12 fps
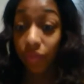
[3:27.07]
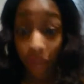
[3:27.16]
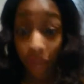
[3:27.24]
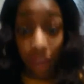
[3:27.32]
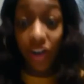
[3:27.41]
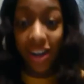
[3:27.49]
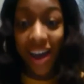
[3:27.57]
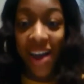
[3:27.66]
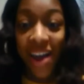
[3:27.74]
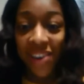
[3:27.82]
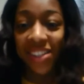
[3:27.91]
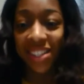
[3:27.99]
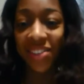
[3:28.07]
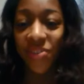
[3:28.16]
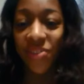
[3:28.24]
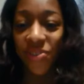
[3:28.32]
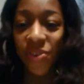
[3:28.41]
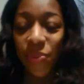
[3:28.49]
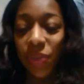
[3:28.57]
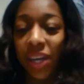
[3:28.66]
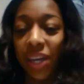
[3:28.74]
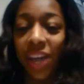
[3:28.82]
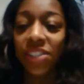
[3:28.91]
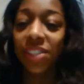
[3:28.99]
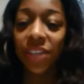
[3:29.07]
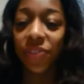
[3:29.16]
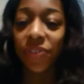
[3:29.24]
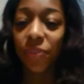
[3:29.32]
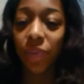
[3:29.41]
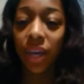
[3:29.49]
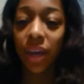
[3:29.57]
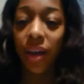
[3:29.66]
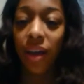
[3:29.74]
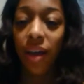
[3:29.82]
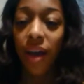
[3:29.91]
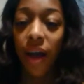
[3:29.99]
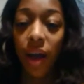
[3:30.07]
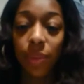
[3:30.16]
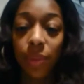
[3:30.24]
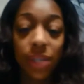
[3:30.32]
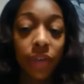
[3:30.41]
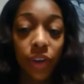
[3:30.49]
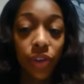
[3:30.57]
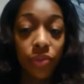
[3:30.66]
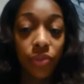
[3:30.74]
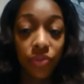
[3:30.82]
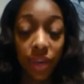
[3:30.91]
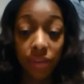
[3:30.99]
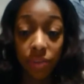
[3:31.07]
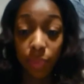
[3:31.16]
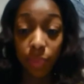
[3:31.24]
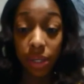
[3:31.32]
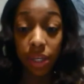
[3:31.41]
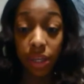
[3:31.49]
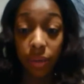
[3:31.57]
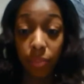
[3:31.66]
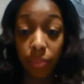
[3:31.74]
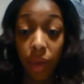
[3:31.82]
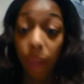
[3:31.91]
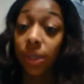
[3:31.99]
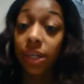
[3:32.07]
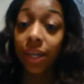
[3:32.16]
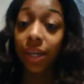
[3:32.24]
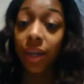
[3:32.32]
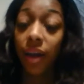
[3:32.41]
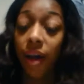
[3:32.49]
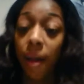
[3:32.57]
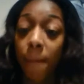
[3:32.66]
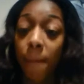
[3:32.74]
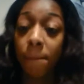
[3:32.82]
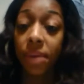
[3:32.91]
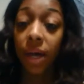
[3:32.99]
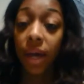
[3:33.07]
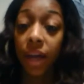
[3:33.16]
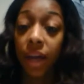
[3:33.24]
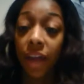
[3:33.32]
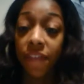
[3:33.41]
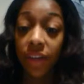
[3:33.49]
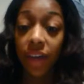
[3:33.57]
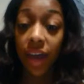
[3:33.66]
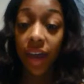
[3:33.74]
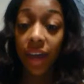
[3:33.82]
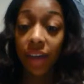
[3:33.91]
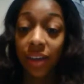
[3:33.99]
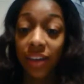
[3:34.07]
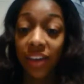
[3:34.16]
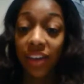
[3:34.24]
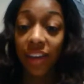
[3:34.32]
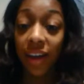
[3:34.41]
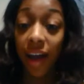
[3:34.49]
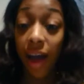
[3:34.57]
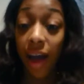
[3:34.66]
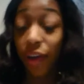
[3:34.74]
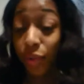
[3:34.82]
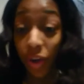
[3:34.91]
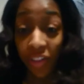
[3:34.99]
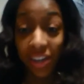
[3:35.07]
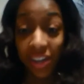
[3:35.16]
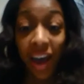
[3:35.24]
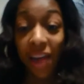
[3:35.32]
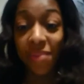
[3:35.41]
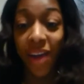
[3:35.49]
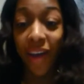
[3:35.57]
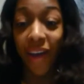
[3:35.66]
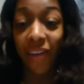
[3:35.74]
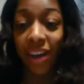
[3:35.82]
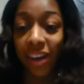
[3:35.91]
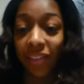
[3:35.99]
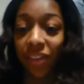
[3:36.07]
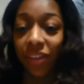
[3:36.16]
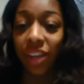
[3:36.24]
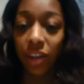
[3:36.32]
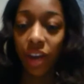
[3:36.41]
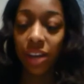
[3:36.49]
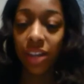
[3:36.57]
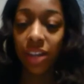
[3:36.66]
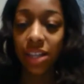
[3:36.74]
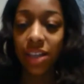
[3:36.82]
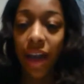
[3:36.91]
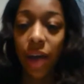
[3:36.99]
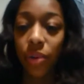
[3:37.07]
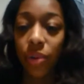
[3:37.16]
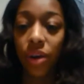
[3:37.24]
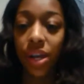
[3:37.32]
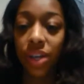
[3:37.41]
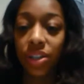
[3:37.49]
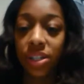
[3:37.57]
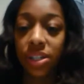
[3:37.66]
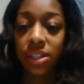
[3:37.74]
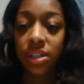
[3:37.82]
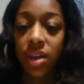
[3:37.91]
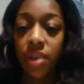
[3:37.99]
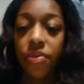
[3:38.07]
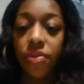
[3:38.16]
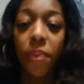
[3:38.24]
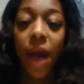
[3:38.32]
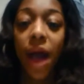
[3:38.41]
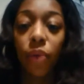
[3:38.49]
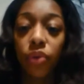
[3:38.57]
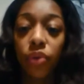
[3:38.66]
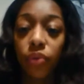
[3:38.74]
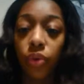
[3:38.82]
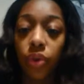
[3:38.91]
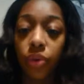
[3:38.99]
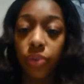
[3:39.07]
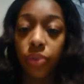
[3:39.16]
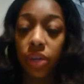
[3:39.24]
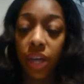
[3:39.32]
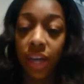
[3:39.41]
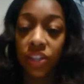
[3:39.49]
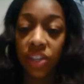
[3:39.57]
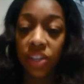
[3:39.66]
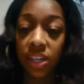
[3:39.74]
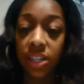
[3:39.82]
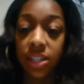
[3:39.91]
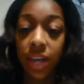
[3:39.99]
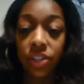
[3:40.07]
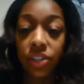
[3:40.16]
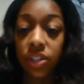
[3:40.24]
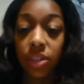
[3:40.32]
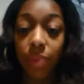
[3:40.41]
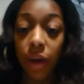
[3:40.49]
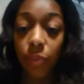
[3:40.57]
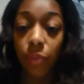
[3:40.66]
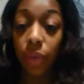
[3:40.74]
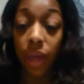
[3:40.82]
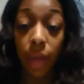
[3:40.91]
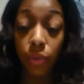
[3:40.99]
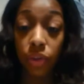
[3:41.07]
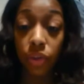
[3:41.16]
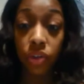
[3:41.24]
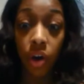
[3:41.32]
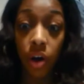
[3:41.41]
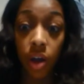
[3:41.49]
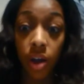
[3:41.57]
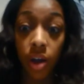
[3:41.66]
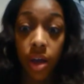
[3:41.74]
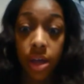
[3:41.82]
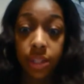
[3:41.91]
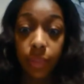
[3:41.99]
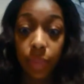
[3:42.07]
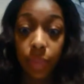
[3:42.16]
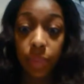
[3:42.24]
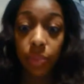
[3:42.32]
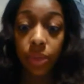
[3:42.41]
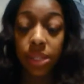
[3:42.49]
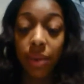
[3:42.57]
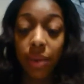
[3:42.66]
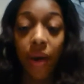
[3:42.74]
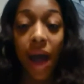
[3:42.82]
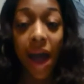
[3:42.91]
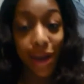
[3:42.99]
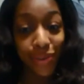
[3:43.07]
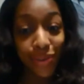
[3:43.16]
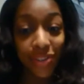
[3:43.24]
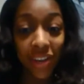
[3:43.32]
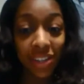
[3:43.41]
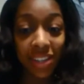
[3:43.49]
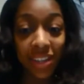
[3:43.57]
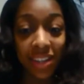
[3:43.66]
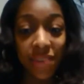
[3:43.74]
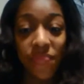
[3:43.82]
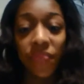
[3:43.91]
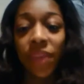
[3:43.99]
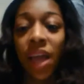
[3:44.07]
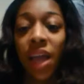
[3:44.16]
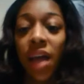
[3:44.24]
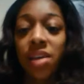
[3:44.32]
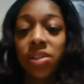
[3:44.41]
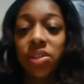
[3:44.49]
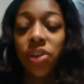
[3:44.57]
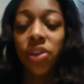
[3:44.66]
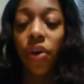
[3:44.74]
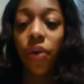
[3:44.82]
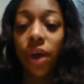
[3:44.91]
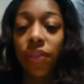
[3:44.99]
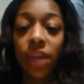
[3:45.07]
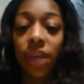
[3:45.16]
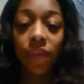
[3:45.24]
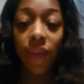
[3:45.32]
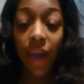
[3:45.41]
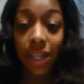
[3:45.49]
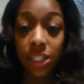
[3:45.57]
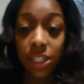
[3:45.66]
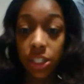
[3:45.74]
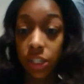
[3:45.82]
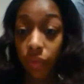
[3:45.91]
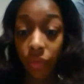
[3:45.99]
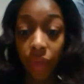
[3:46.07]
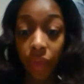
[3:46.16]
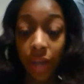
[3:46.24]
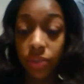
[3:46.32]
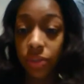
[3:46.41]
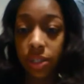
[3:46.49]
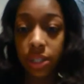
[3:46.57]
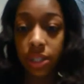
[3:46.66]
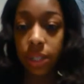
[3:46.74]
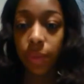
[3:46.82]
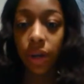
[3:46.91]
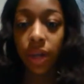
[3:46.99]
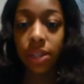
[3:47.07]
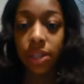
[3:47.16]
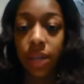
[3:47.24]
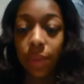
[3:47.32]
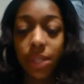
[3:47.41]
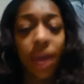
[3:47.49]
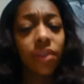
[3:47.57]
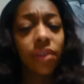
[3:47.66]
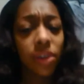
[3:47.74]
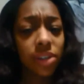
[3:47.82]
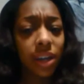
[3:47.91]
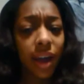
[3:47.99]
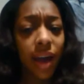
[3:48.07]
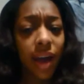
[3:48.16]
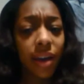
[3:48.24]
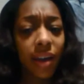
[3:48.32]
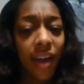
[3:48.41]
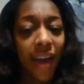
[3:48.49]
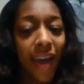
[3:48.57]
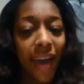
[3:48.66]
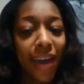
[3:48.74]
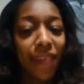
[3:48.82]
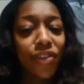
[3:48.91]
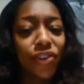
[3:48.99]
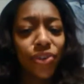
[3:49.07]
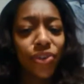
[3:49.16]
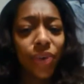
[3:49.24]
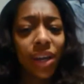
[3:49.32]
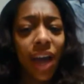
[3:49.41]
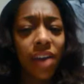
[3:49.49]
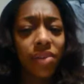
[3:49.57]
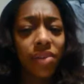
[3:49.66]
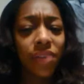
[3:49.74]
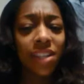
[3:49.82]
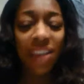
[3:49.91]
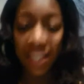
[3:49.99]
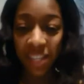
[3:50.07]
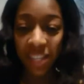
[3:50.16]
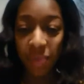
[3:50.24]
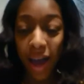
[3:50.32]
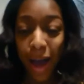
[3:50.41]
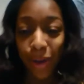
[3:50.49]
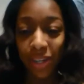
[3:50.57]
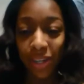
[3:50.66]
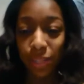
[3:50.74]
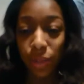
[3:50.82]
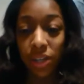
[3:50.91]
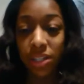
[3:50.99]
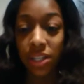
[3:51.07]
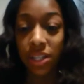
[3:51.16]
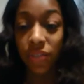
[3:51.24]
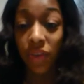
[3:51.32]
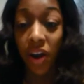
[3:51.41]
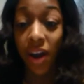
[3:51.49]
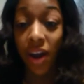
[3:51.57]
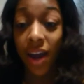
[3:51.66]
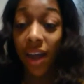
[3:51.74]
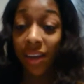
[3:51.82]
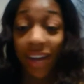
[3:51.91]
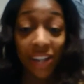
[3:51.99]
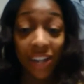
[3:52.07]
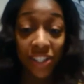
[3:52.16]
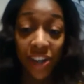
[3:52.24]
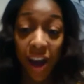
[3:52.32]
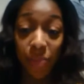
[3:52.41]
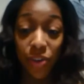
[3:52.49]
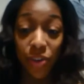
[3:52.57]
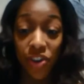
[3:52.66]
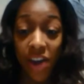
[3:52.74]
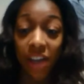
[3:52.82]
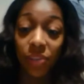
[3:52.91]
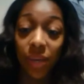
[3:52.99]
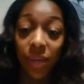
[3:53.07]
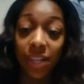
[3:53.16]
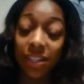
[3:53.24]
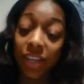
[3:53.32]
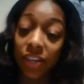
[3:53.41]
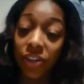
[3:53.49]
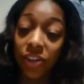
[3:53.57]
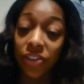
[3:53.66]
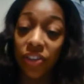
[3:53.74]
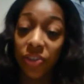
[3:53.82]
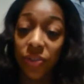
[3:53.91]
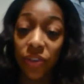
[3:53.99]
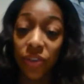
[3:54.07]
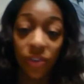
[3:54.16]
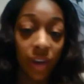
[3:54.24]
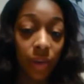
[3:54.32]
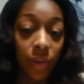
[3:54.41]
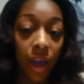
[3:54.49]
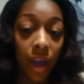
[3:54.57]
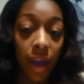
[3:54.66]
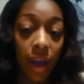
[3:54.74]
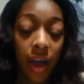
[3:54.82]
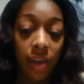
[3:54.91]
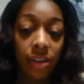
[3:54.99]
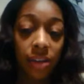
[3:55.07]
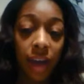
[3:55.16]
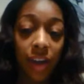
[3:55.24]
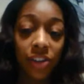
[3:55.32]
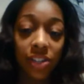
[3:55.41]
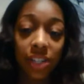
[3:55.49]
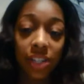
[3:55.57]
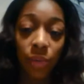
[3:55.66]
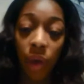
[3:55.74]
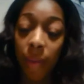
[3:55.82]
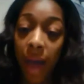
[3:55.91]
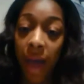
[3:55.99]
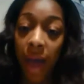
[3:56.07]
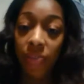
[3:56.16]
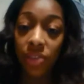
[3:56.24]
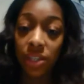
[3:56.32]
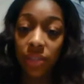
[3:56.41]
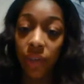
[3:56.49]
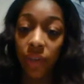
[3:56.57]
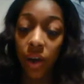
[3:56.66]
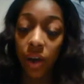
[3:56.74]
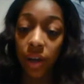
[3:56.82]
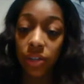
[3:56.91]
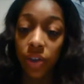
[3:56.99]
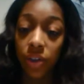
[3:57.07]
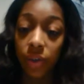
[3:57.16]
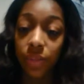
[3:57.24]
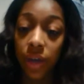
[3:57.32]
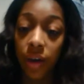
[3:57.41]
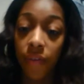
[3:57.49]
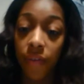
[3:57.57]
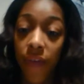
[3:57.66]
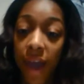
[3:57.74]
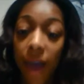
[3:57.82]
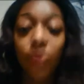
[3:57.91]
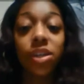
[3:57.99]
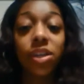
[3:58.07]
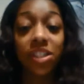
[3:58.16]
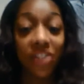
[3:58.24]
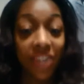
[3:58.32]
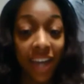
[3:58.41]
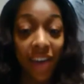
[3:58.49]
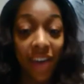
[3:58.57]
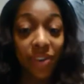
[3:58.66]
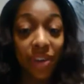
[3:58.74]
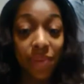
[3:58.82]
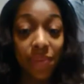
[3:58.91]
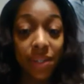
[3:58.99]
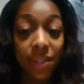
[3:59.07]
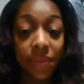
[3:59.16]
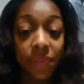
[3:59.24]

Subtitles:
Like right now, this is the oral communication thing for me. I was never a huge fan of speaking publicly, but I feel like I do it all the time now, and I can really accredit that to Howard and just the power of oral communication. It's not just about being able to talk to people, it's about how you talk to them. So I think if I had to just reflect on this experience, I would say I've learned a lot, and I've enjoyed kind of assessing my Howard experience thus far. Next year, I'll be a graduating senior, so this was a great way to kind of just see where I'm at thus far in terms of Howard's learning outcomes.